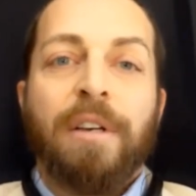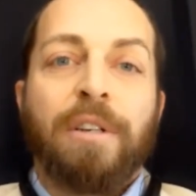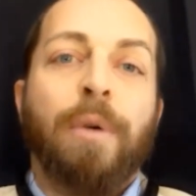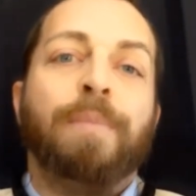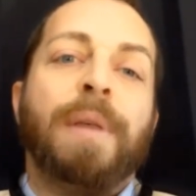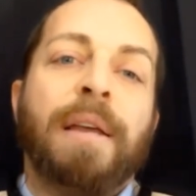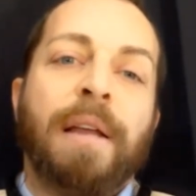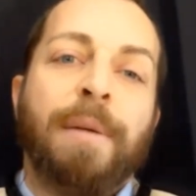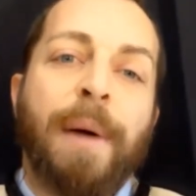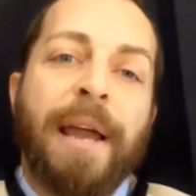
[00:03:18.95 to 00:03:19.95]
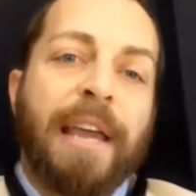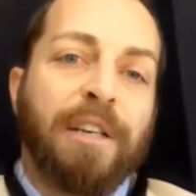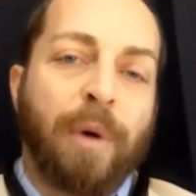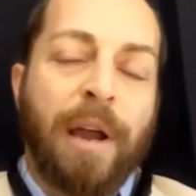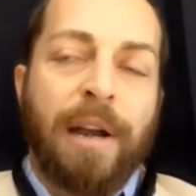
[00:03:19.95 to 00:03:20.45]
So in my
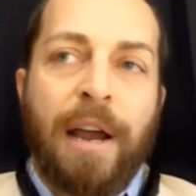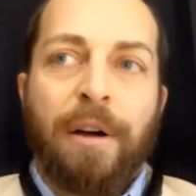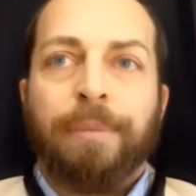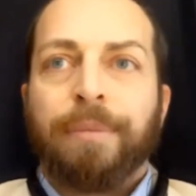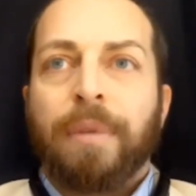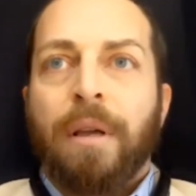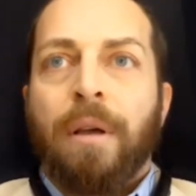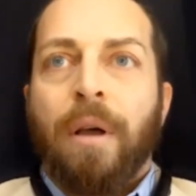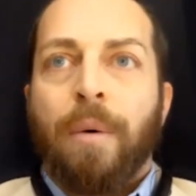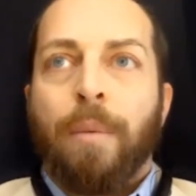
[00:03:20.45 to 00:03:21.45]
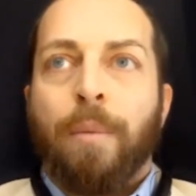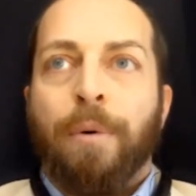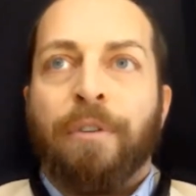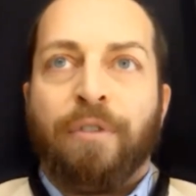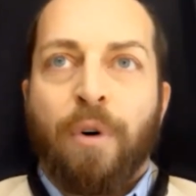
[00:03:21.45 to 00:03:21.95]
case right now,
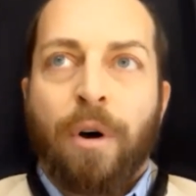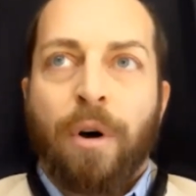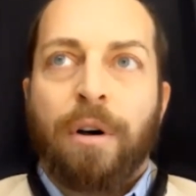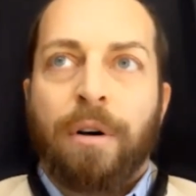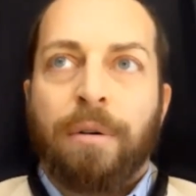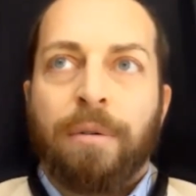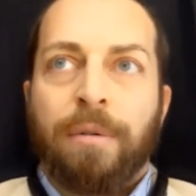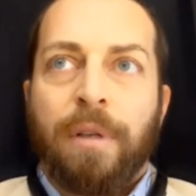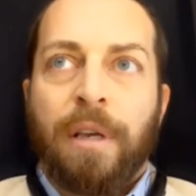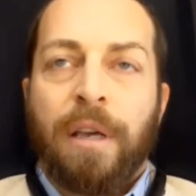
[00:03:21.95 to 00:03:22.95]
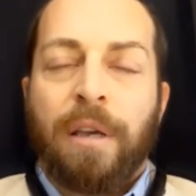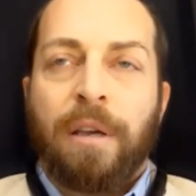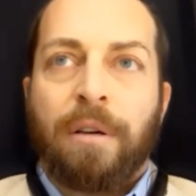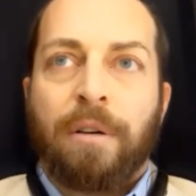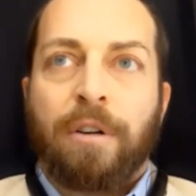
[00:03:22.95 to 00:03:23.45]
before
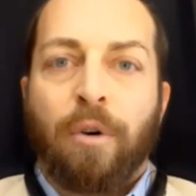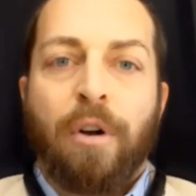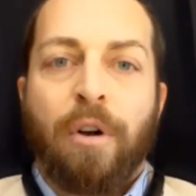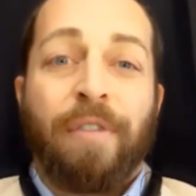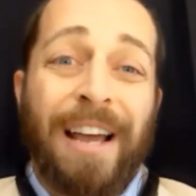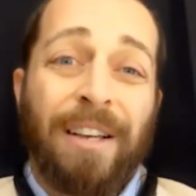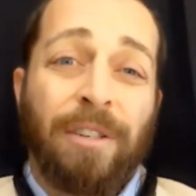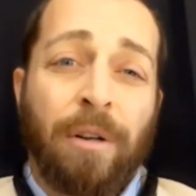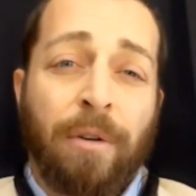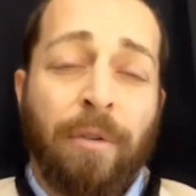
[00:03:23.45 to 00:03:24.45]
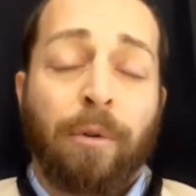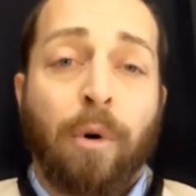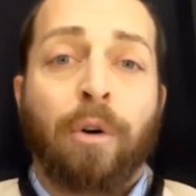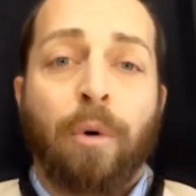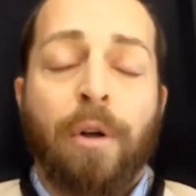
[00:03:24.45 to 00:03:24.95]
the
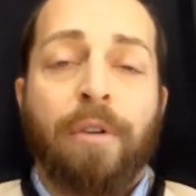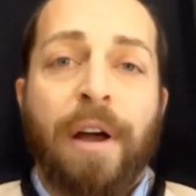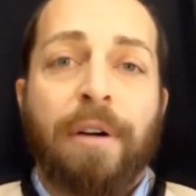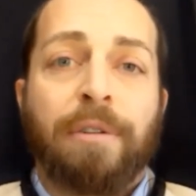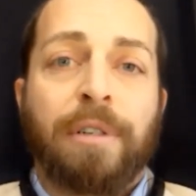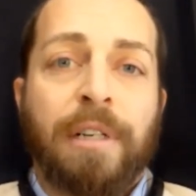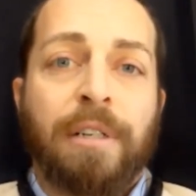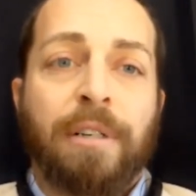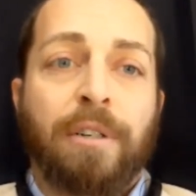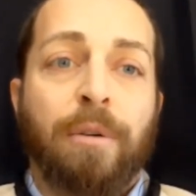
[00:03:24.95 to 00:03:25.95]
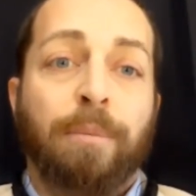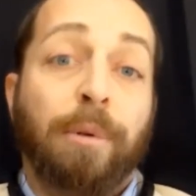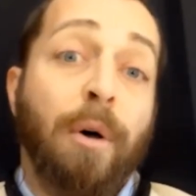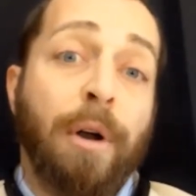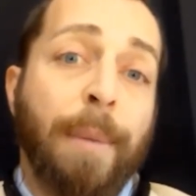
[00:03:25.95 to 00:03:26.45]
coronavirus statistics started
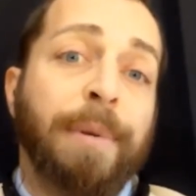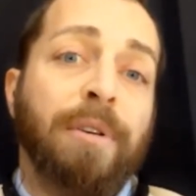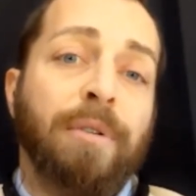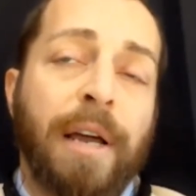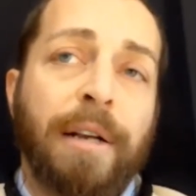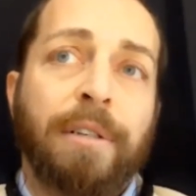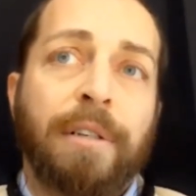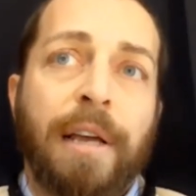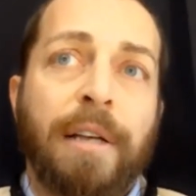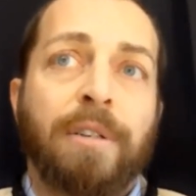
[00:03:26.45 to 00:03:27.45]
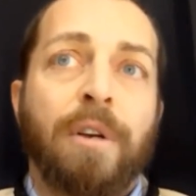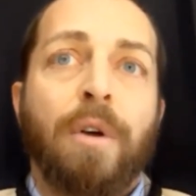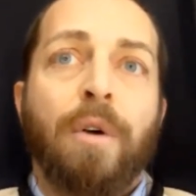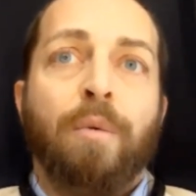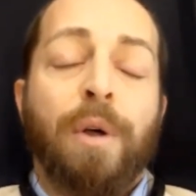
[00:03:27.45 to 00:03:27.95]
blowing up in the United States,
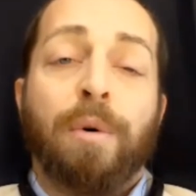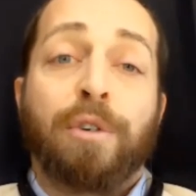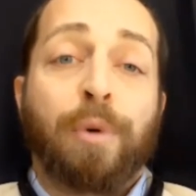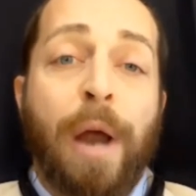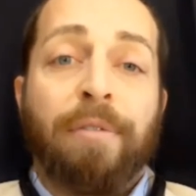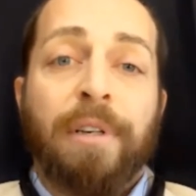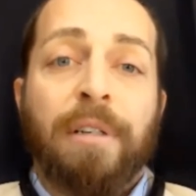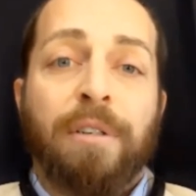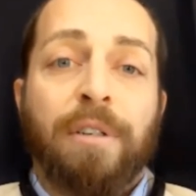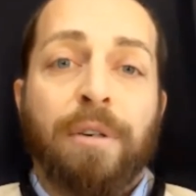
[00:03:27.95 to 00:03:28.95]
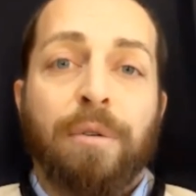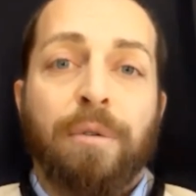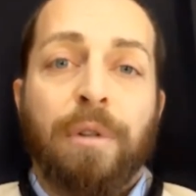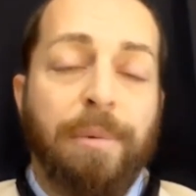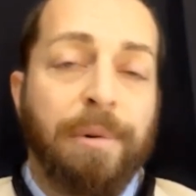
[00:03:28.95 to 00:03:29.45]
we were traveling
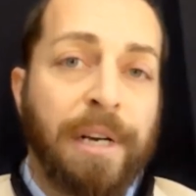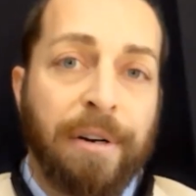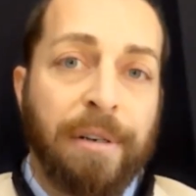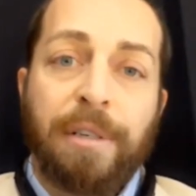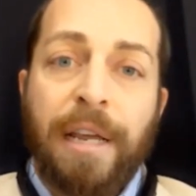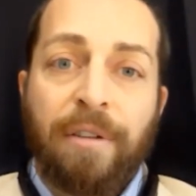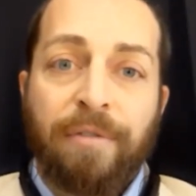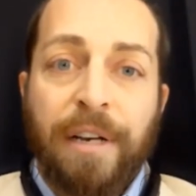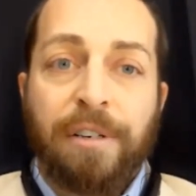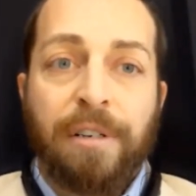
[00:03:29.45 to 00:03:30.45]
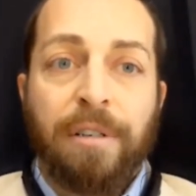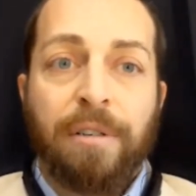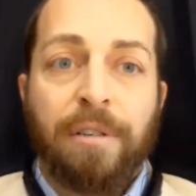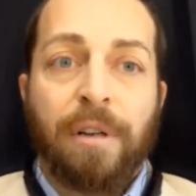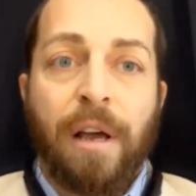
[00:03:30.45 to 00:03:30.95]
to libertarian state
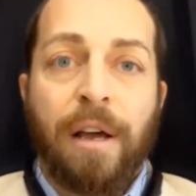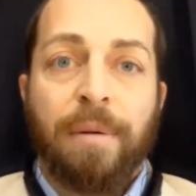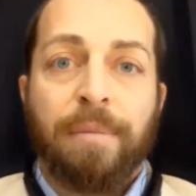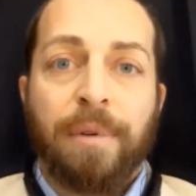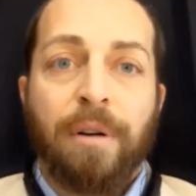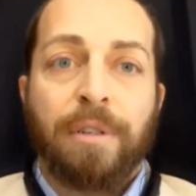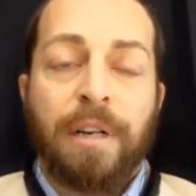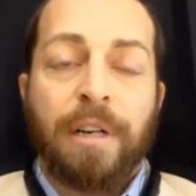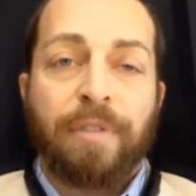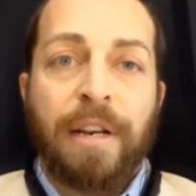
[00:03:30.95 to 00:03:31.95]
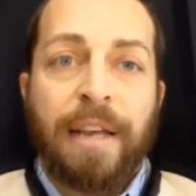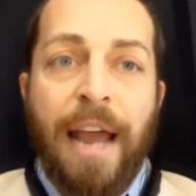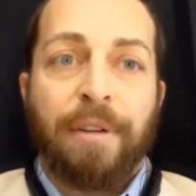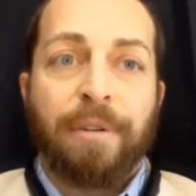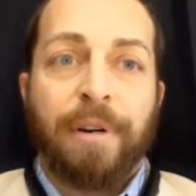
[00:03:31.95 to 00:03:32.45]
conventions, you know, significant
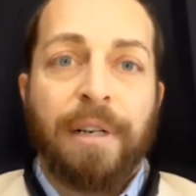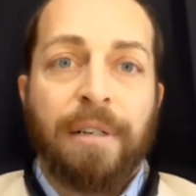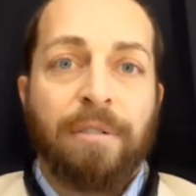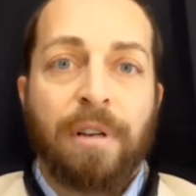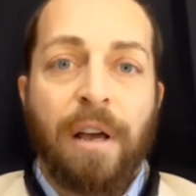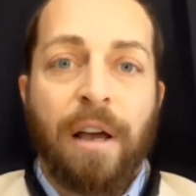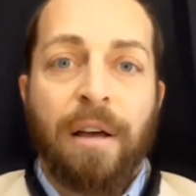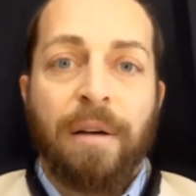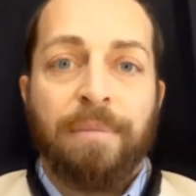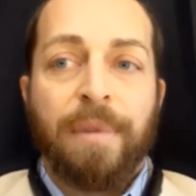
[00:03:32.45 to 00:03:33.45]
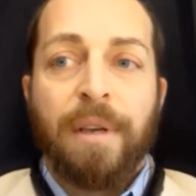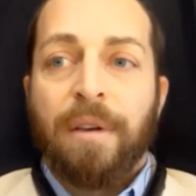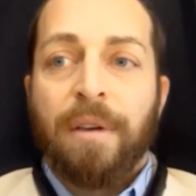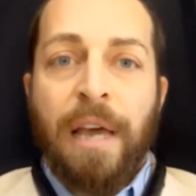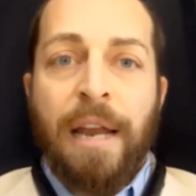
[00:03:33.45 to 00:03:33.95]
gatherings,
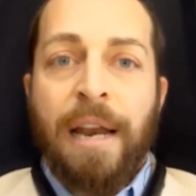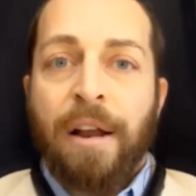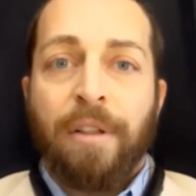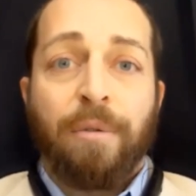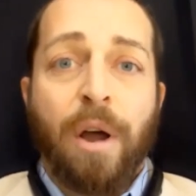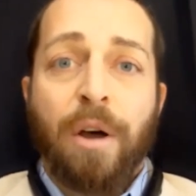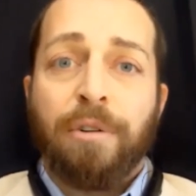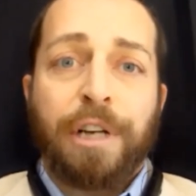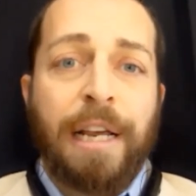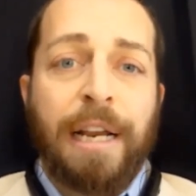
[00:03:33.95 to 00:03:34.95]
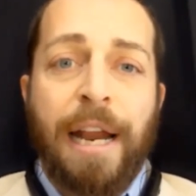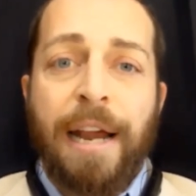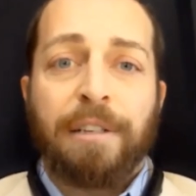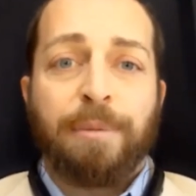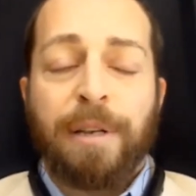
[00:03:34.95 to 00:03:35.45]
getting out on the road, shaking
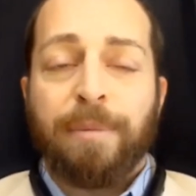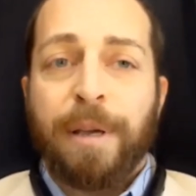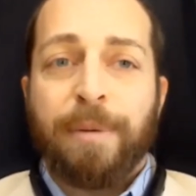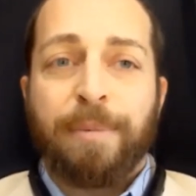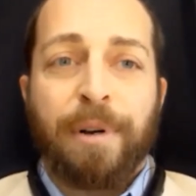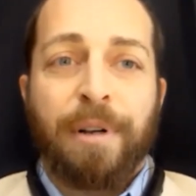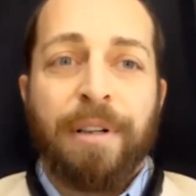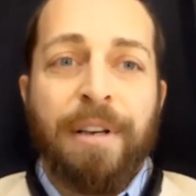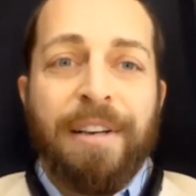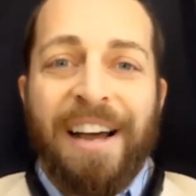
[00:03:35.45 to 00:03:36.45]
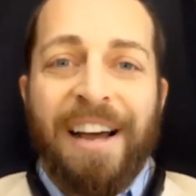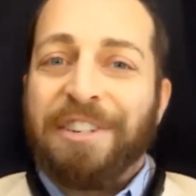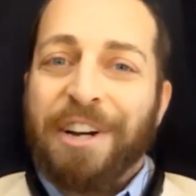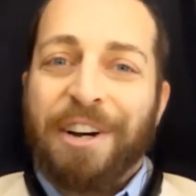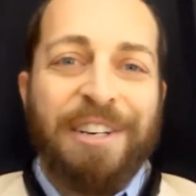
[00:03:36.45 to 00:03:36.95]
hands, meeting people,
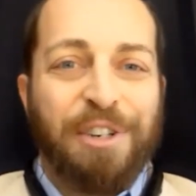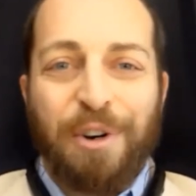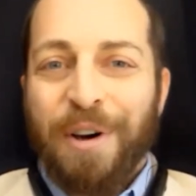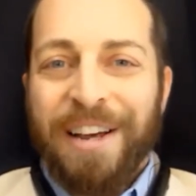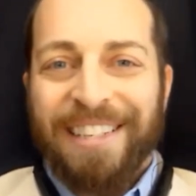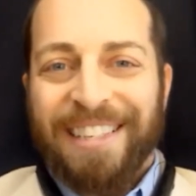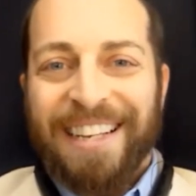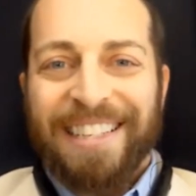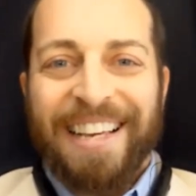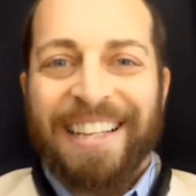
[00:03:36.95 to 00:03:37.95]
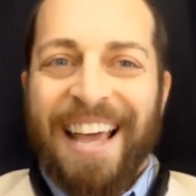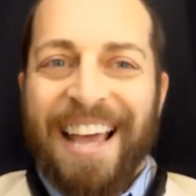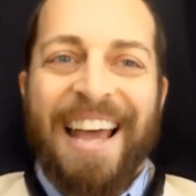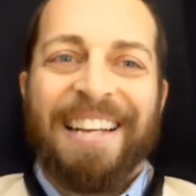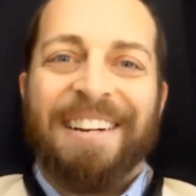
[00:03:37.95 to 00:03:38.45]
sharing joints, things like
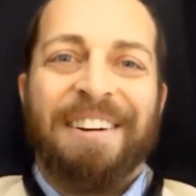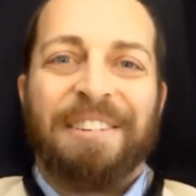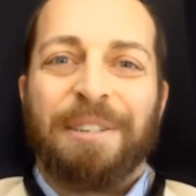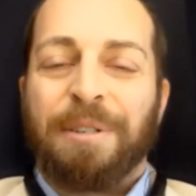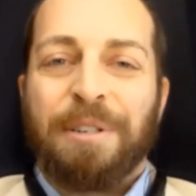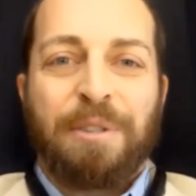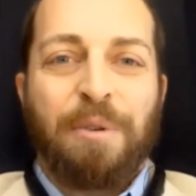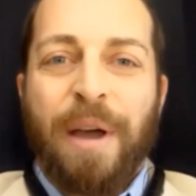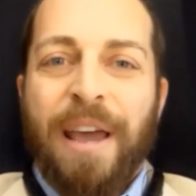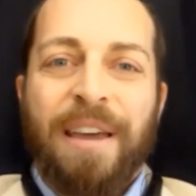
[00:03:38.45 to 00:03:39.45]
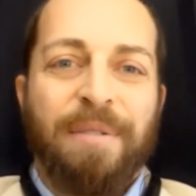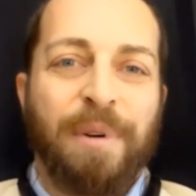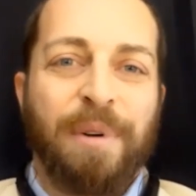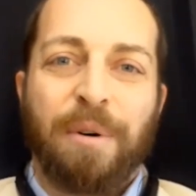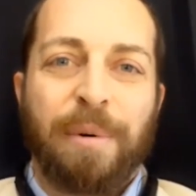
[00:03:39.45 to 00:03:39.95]
that. You know, just the way
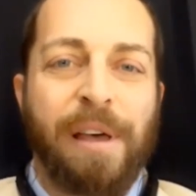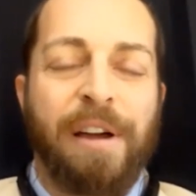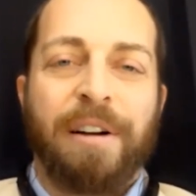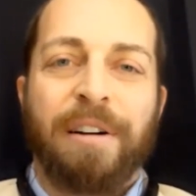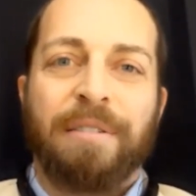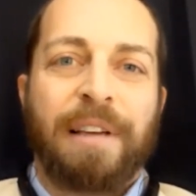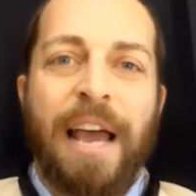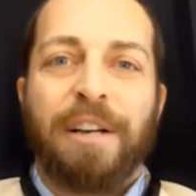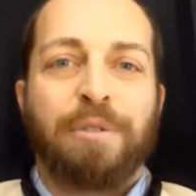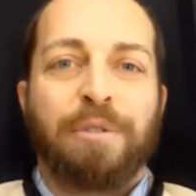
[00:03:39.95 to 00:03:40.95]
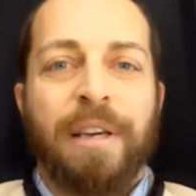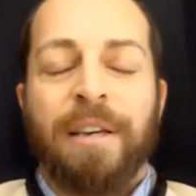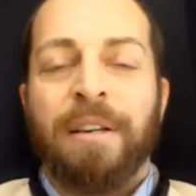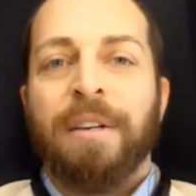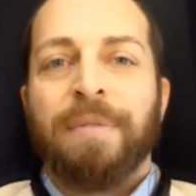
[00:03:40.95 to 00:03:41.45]
we normally are,
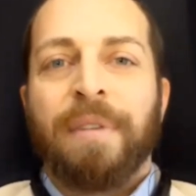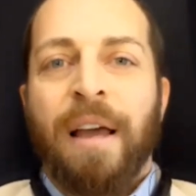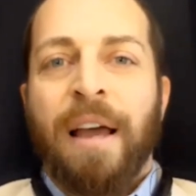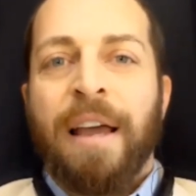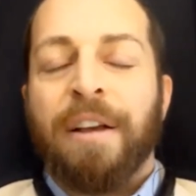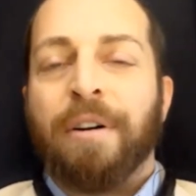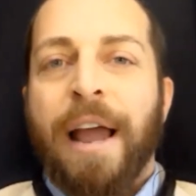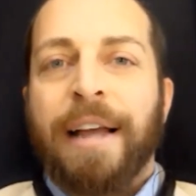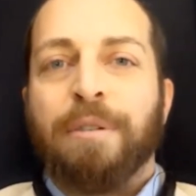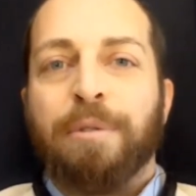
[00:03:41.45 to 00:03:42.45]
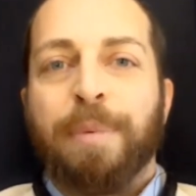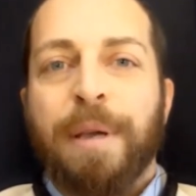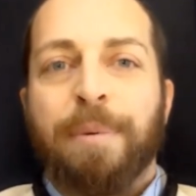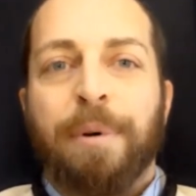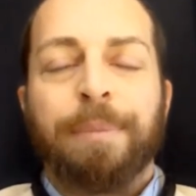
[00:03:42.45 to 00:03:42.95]
casually interacting with
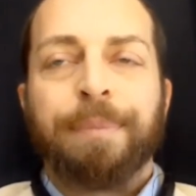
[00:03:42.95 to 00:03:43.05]
people.